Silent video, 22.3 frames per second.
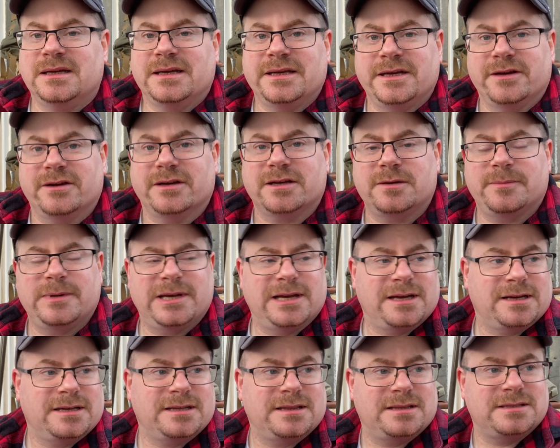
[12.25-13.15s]
in
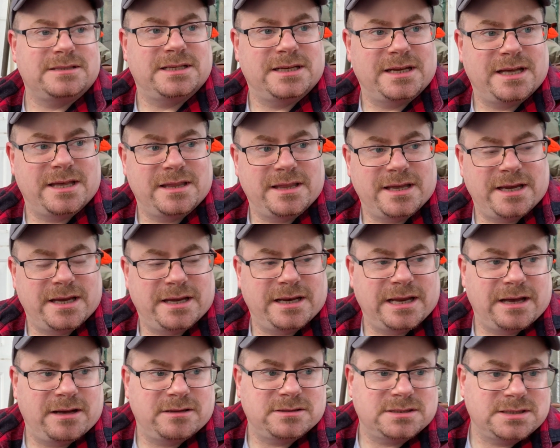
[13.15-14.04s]
Quebec, today they
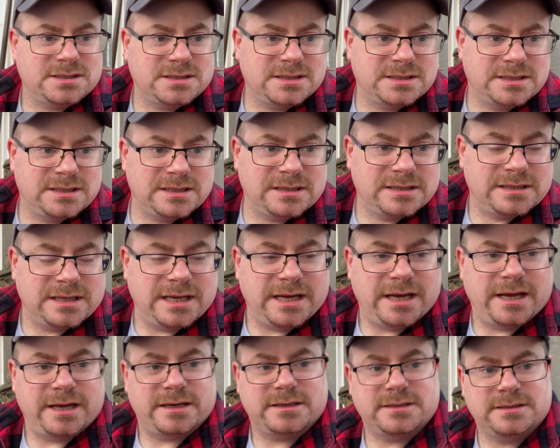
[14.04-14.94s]
announced
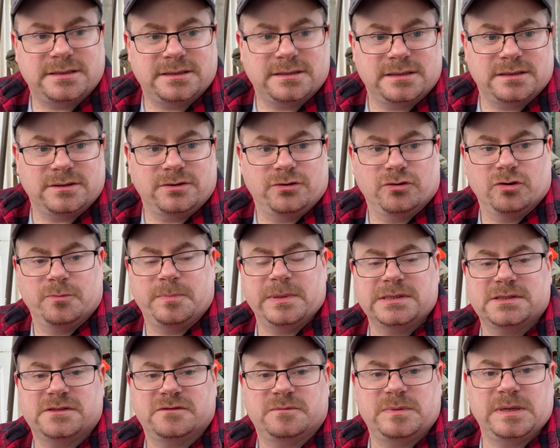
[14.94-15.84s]
that
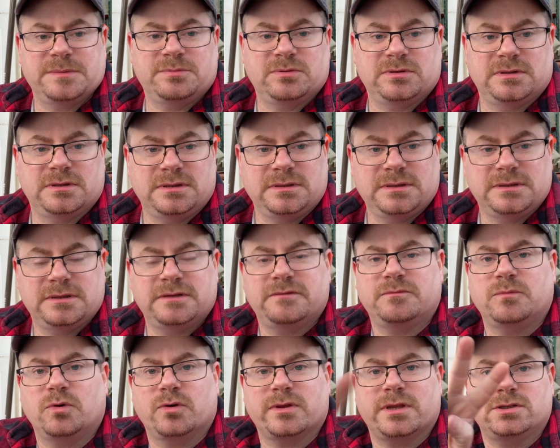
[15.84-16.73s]
groupings of people,
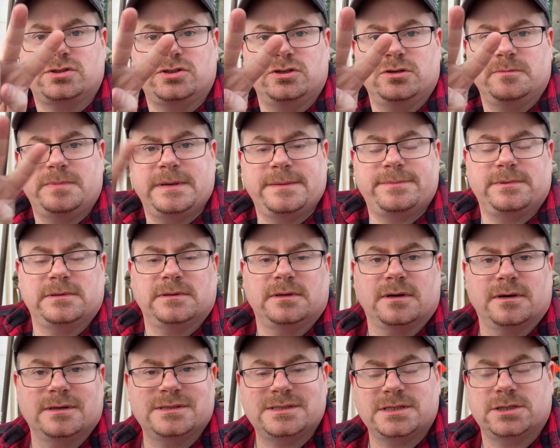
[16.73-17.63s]
more than two people,
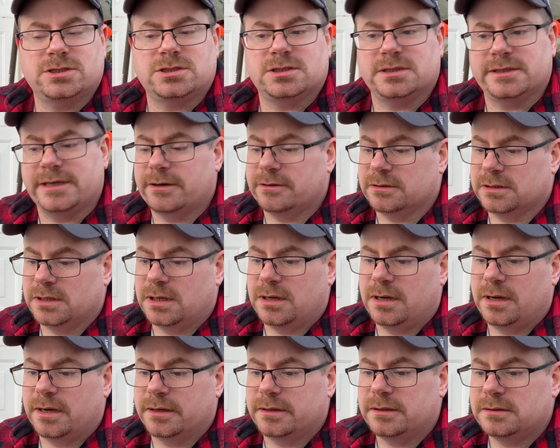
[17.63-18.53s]
are essentially
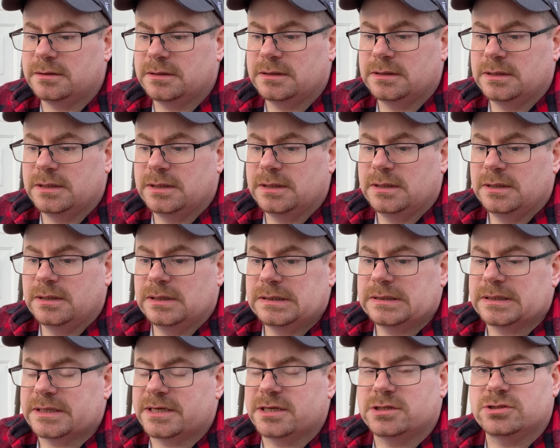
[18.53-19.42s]
outlawed.
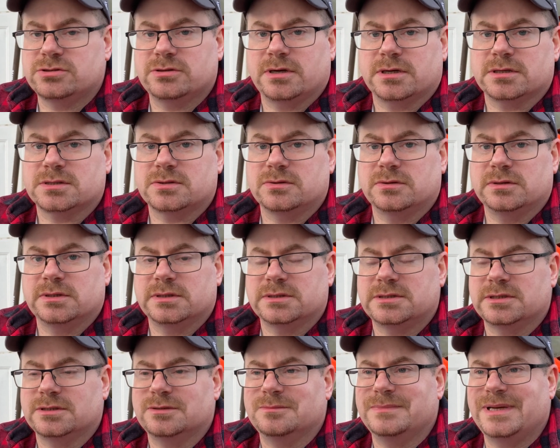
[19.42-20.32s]
The kids are out of school
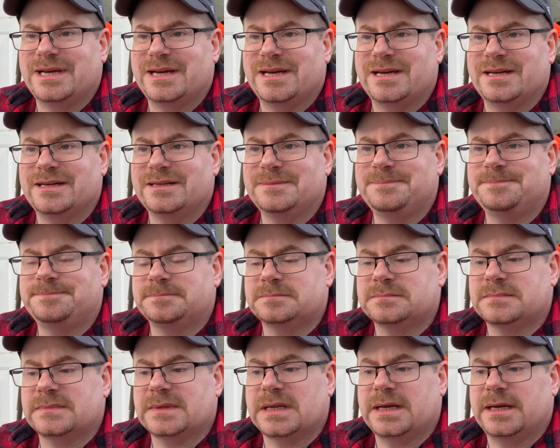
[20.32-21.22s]
until May.
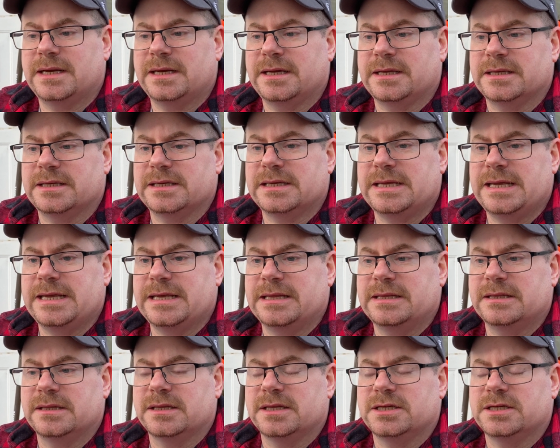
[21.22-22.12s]
And
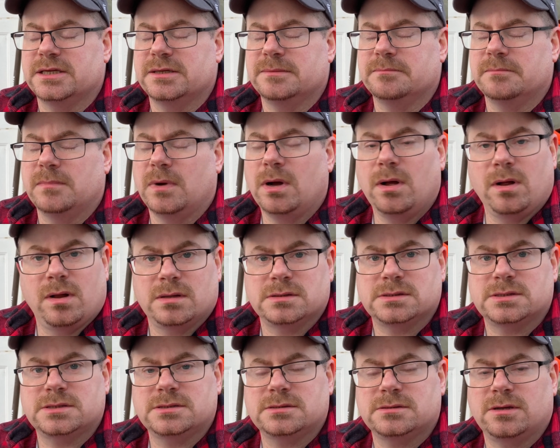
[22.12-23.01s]
in the
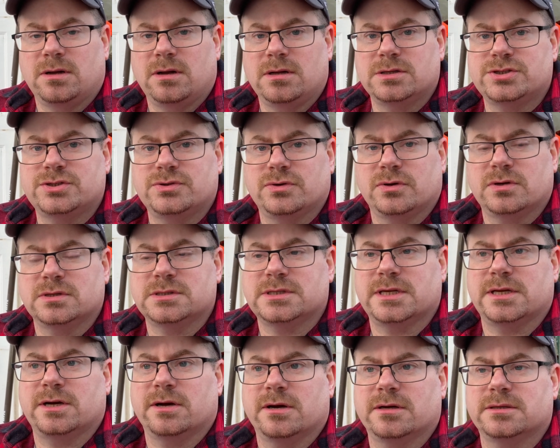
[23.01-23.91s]
malls, all stores
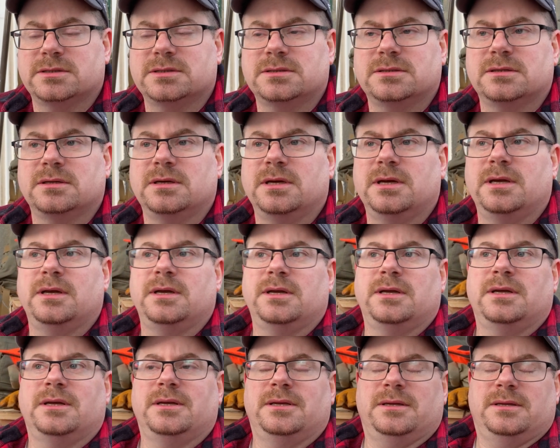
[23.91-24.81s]
that aren't
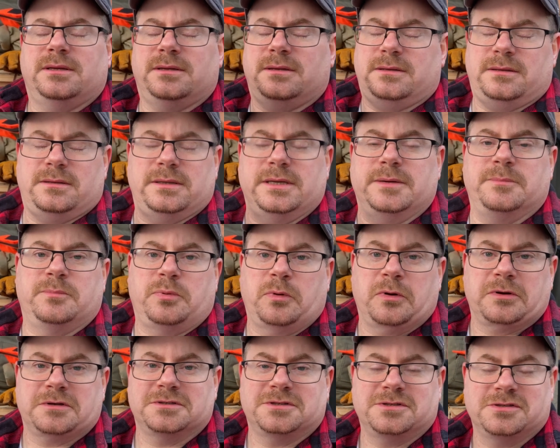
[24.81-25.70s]

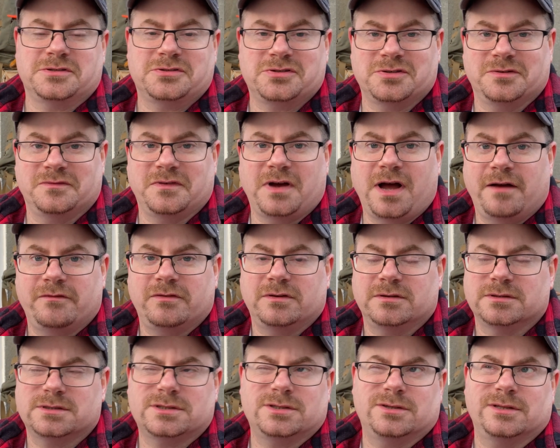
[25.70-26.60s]
important to
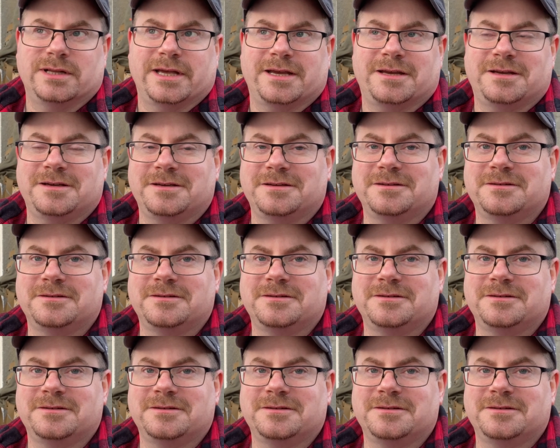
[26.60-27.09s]
survival, so like